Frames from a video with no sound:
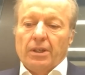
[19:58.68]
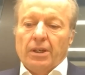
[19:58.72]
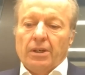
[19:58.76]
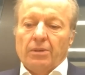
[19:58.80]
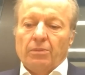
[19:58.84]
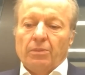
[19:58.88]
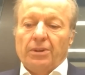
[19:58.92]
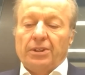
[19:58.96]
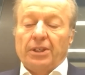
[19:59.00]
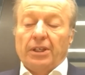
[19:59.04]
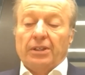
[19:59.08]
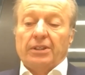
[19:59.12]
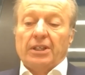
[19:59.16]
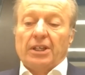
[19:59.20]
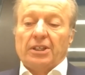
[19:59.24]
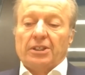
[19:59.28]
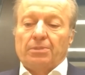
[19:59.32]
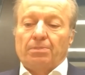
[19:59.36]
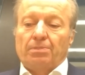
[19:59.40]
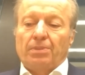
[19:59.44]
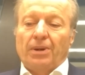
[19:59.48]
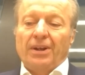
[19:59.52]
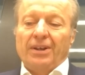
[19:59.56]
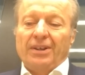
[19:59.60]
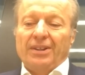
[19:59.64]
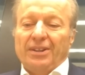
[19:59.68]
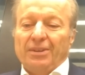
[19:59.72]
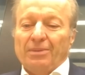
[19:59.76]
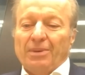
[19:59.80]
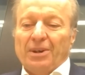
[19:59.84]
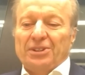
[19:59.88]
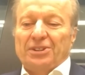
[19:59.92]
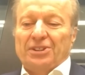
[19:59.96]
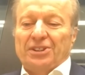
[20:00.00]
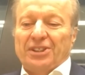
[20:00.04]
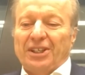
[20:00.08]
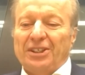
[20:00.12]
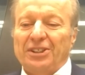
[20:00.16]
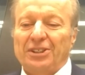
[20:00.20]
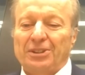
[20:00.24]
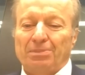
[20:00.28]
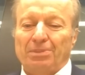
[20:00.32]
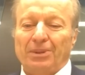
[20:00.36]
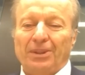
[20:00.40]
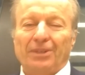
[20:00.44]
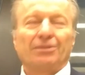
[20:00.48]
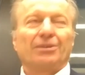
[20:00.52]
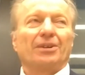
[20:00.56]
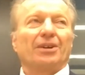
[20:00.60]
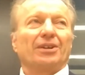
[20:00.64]
we think that's the most
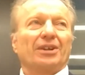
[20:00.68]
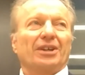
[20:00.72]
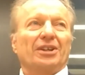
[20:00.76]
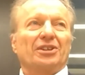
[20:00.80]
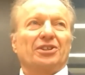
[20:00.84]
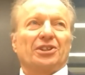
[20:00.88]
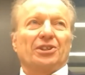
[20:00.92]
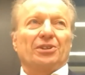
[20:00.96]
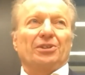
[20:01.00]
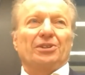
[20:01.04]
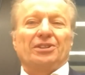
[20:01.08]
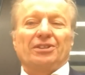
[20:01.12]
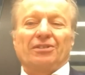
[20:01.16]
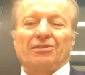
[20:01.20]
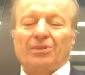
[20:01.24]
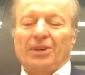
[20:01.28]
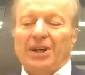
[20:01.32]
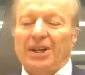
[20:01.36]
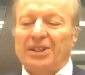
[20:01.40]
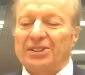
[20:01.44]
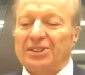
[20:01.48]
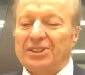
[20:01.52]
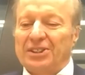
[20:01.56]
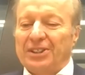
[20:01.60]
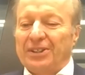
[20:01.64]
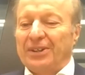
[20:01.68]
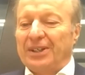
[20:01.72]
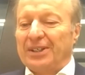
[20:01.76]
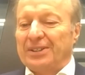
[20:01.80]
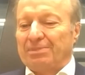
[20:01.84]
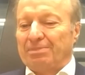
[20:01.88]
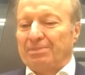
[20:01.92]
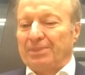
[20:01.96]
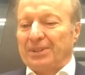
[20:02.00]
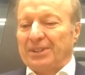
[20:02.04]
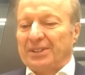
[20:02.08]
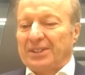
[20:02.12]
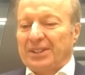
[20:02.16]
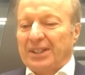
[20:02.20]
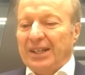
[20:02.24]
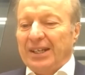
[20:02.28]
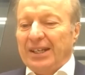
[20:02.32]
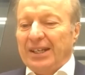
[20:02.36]
sensible and rather intuitive way to do it, but